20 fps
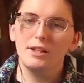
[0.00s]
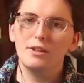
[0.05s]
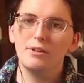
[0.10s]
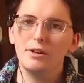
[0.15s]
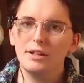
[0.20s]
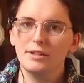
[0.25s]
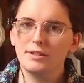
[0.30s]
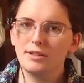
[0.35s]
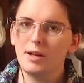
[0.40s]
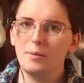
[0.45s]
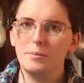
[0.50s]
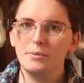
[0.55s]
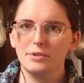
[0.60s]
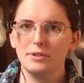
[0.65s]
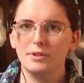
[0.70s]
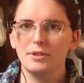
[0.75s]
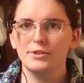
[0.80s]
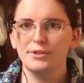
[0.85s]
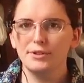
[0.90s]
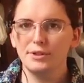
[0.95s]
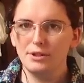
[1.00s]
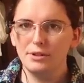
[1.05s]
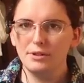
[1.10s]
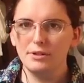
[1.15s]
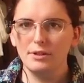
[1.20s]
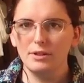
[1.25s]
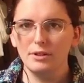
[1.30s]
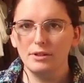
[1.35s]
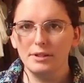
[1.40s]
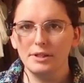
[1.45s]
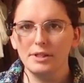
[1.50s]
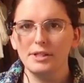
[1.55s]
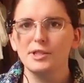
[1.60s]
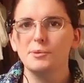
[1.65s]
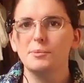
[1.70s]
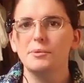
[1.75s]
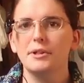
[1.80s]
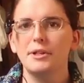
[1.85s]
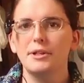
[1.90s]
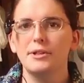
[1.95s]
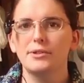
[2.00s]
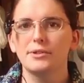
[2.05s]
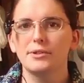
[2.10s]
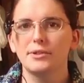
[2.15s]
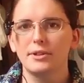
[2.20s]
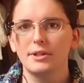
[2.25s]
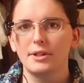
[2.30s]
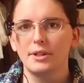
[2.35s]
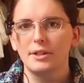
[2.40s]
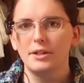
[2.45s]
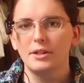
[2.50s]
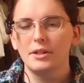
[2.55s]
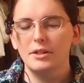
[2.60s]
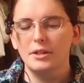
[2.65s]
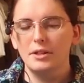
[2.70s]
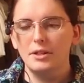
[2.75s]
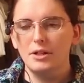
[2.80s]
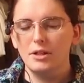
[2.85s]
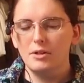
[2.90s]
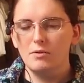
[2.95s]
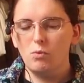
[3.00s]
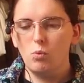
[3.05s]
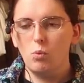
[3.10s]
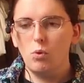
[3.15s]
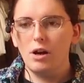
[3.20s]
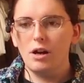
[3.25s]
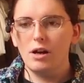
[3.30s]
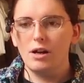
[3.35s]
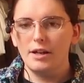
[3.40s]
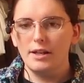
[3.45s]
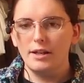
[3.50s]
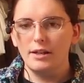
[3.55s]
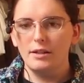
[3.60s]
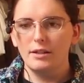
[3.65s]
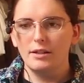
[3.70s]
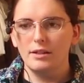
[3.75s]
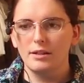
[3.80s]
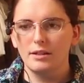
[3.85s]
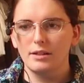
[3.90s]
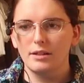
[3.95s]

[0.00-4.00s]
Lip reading: Grant Thompson is a good learning experience of why,